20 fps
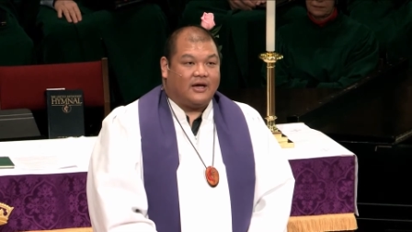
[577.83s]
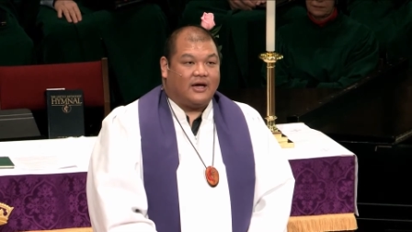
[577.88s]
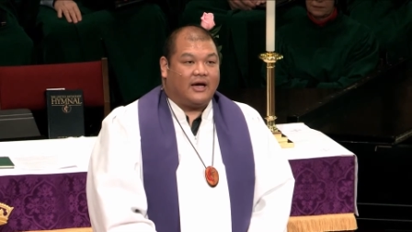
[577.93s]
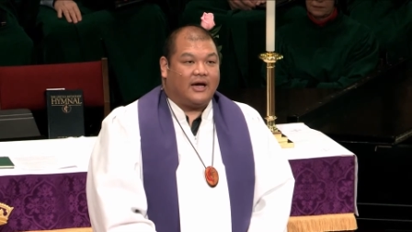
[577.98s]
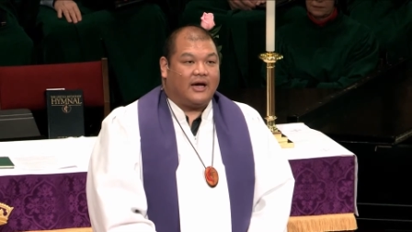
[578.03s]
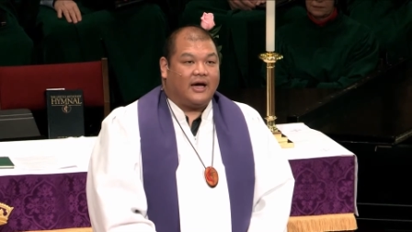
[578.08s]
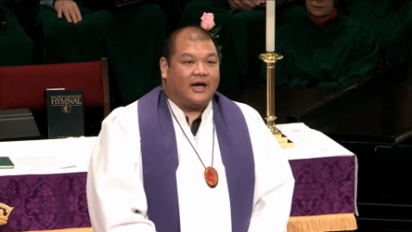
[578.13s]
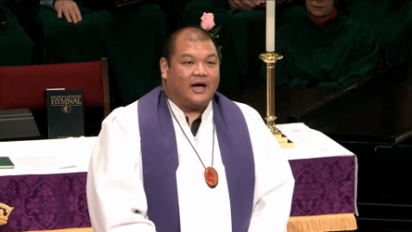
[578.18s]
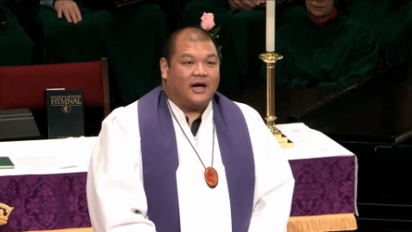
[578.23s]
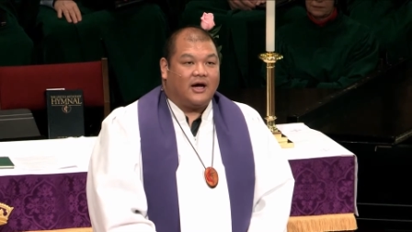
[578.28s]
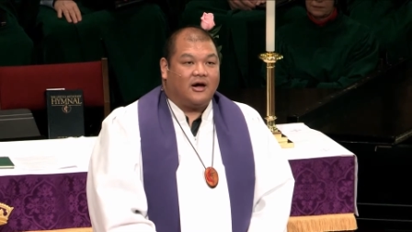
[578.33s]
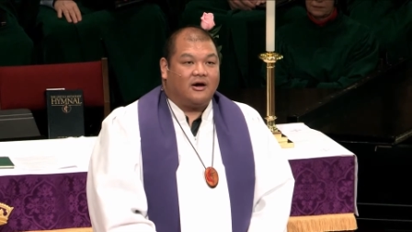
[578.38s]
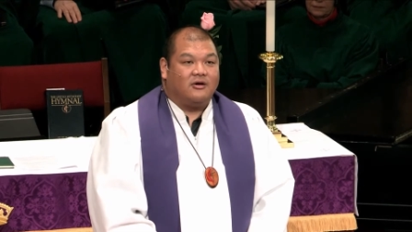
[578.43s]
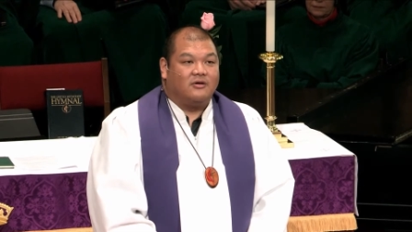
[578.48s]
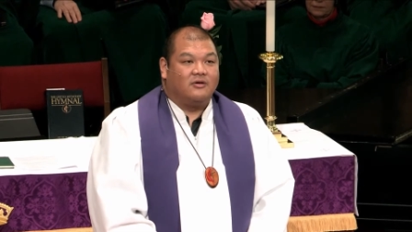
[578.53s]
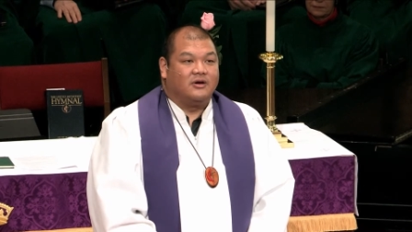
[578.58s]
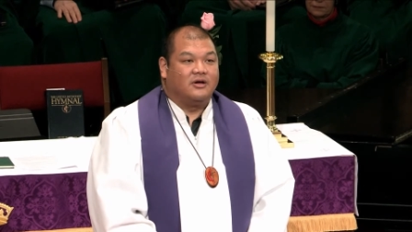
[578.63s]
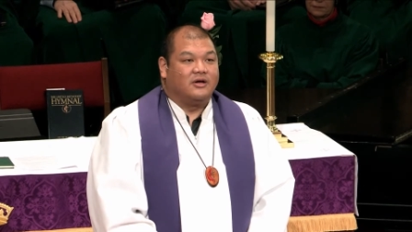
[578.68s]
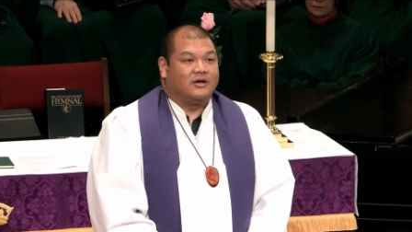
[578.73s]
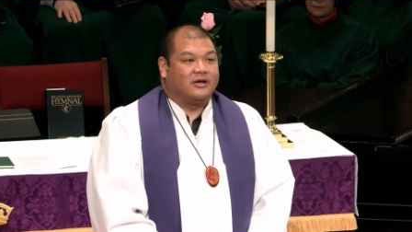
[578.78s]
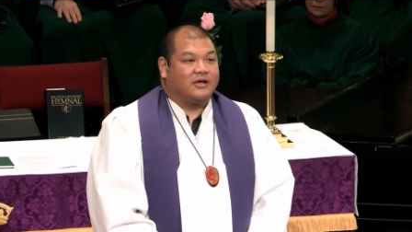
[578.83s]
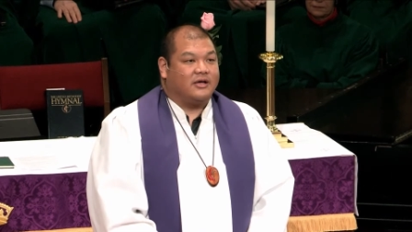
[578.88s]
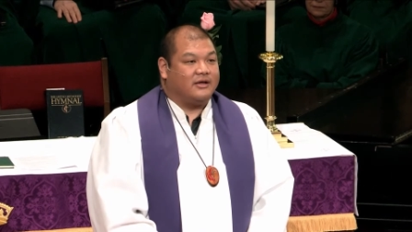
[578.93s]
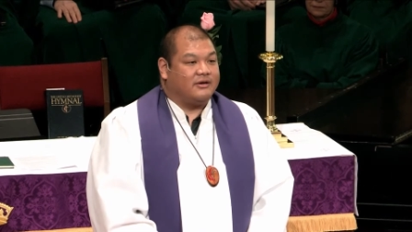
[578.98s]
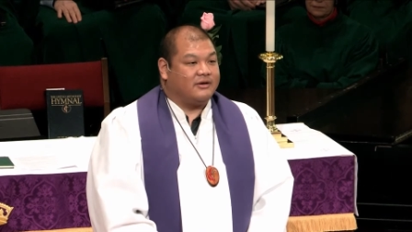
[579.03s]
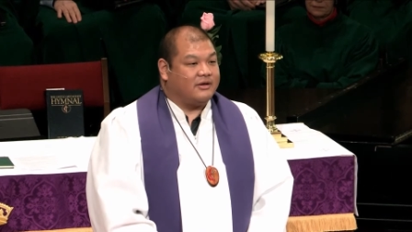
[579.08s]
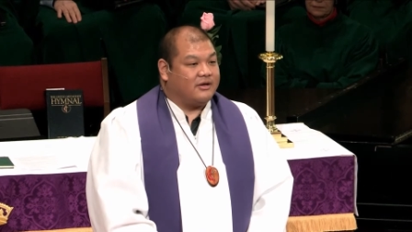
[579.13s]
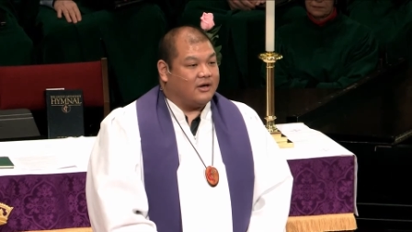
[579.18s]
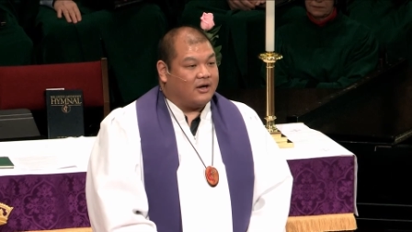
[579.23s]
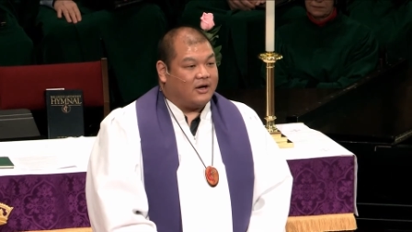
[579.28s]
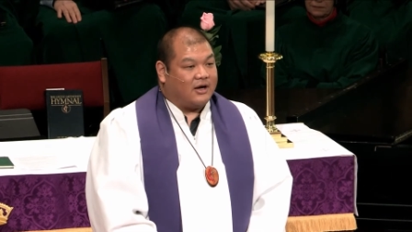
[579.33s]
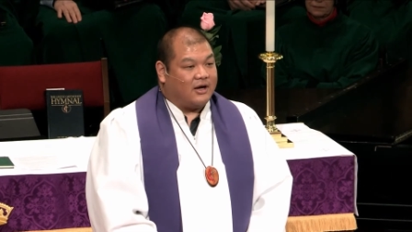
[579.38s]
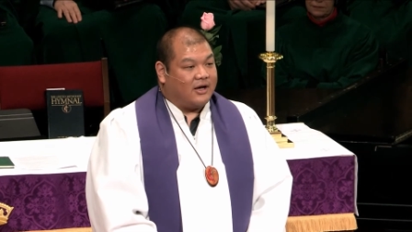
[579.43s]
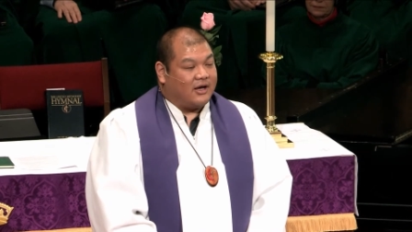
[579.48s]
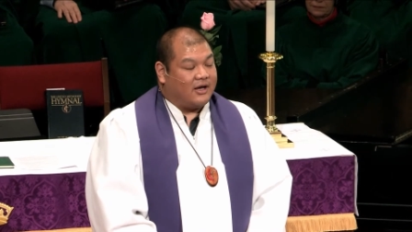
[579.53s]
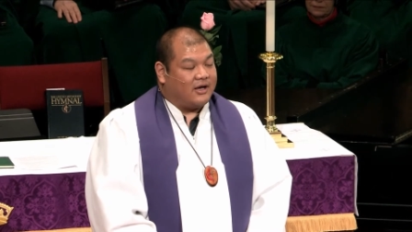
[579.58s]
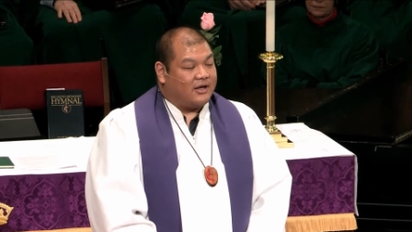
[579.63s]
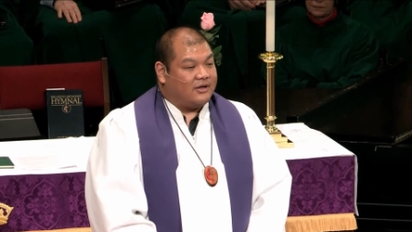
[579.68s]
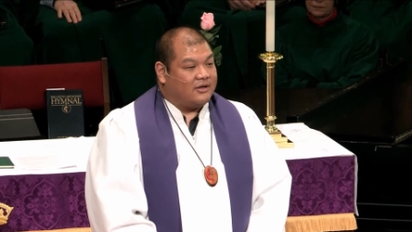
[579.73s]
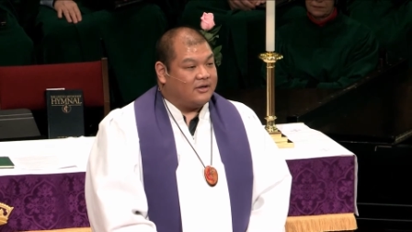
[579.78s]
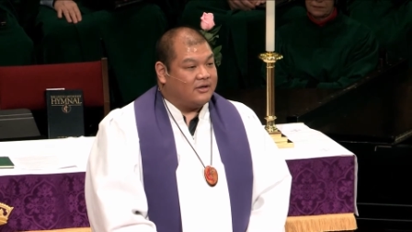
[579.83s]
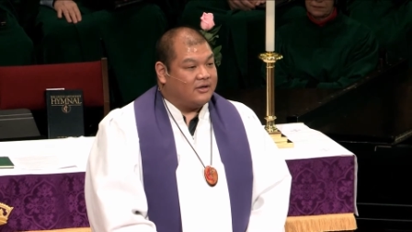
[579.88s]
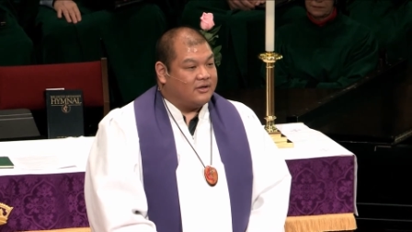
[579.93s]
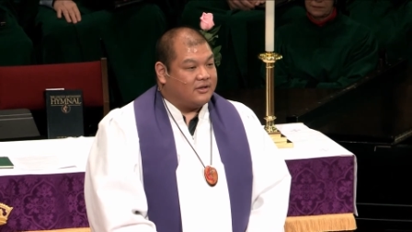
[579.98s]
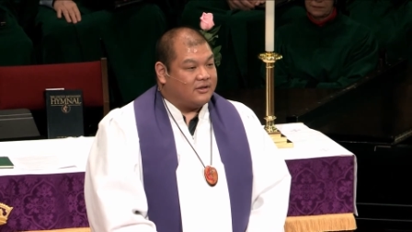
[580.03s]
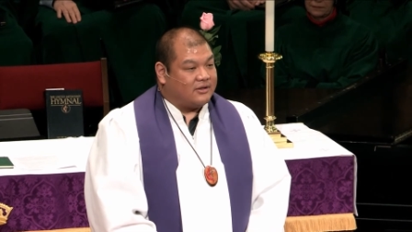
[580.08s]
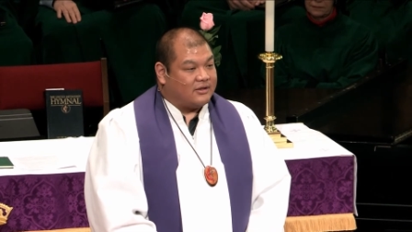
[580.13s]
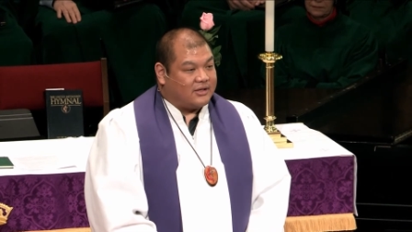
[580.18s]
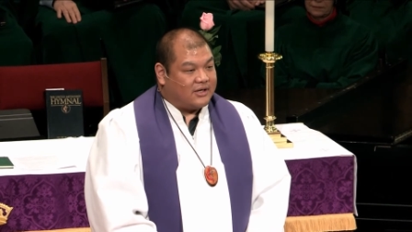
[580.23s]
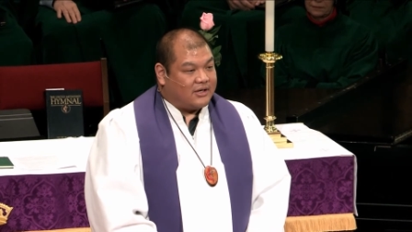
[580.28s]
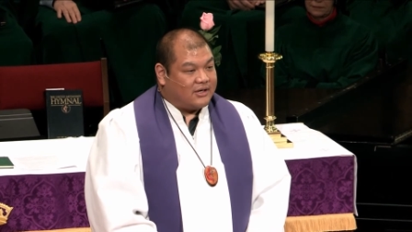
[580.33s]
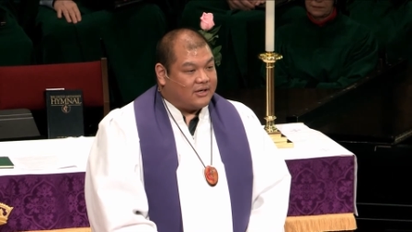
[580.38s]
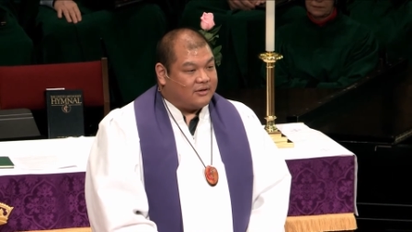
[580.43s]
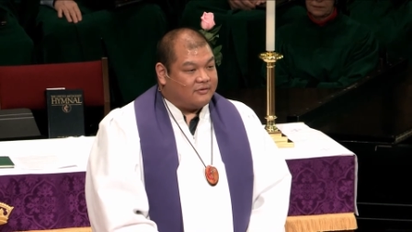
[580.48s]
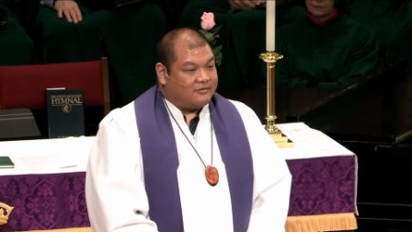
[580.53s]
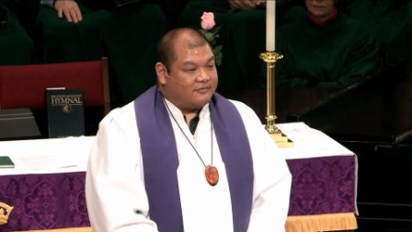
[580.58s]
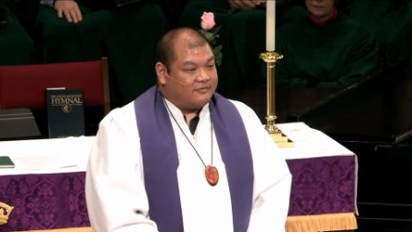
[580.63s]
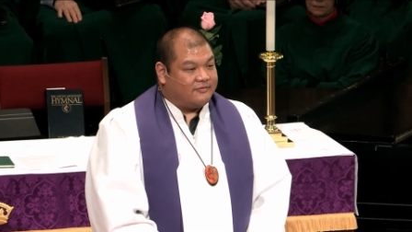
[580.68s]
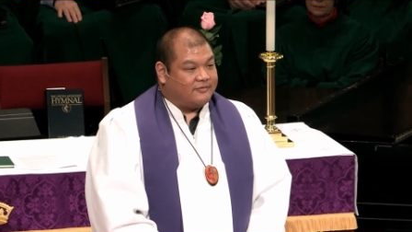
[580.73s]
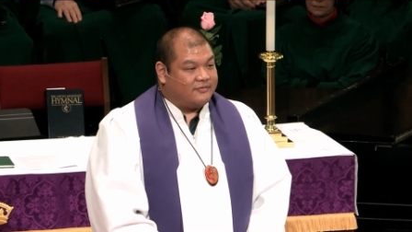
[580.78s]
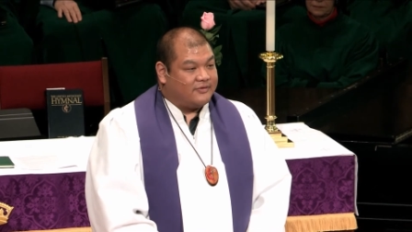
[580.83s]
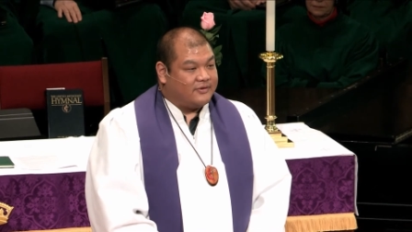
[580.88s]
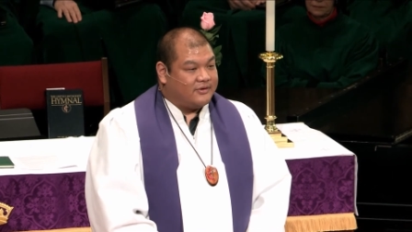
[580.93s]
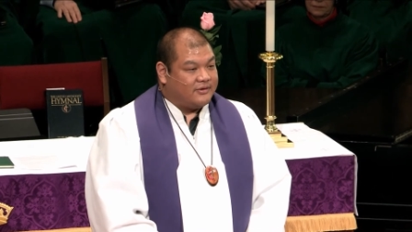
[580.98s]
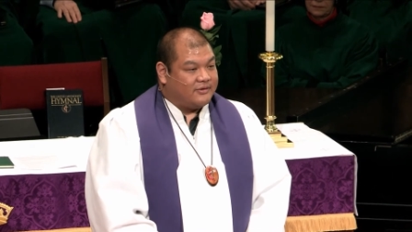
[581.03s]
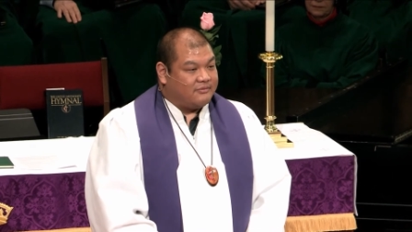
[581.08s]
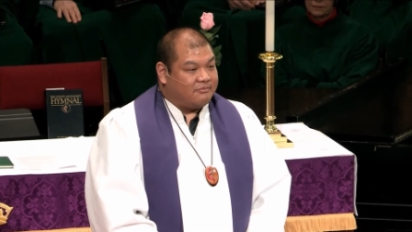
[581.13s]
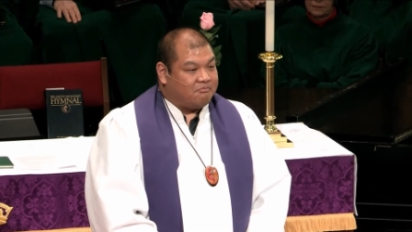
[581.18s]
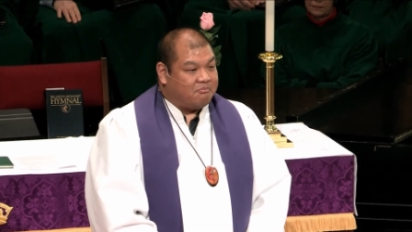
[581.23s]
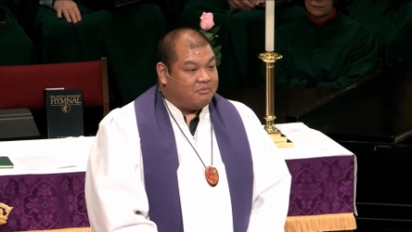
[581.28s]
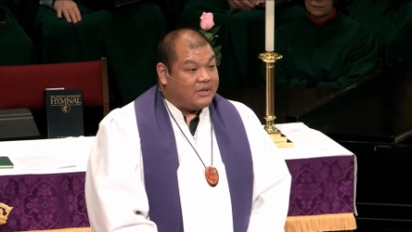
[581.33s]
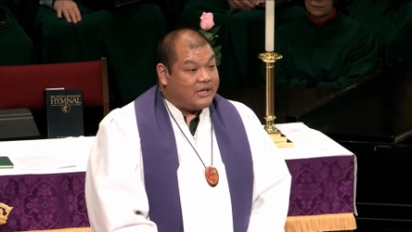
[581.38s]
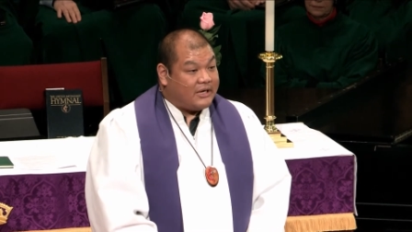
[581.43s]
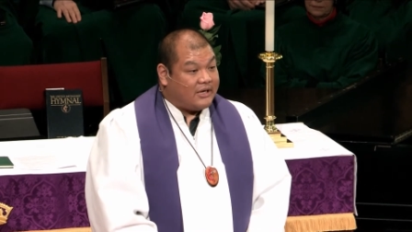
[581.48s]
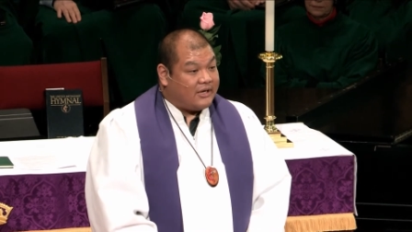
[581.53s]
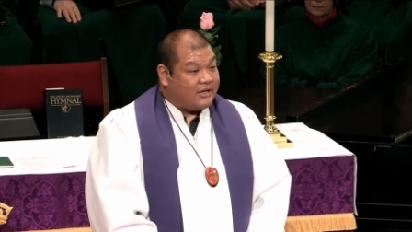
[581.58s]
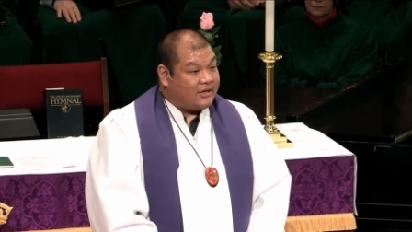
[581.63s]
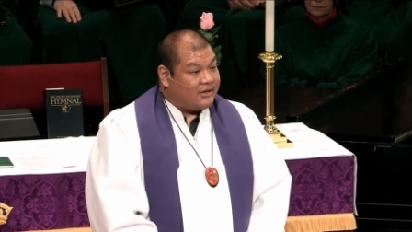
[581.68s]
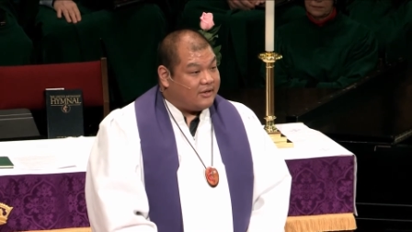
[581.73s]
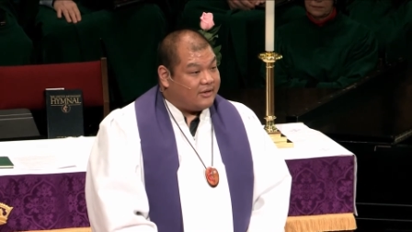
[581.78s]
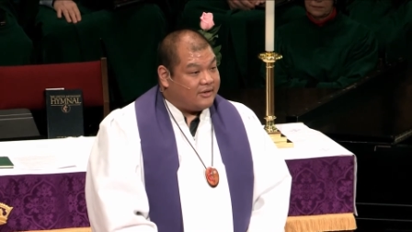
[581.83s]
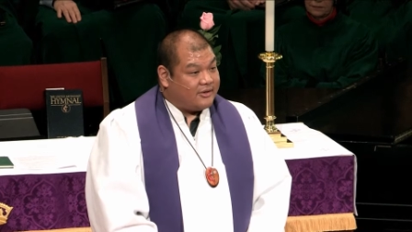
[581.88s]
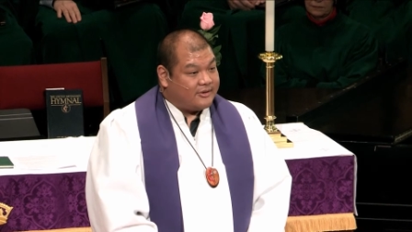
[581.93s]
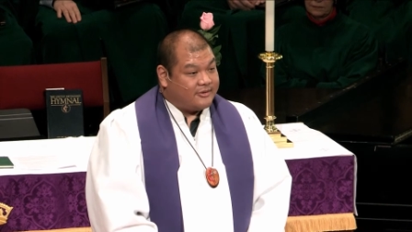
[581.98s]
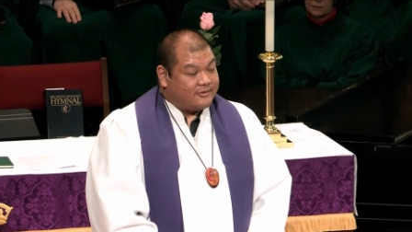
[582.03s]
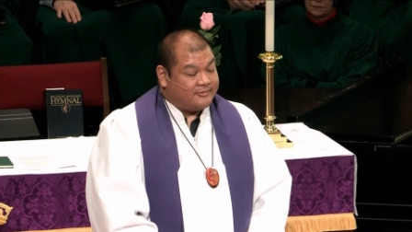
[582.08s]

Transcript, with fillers: how can God love me?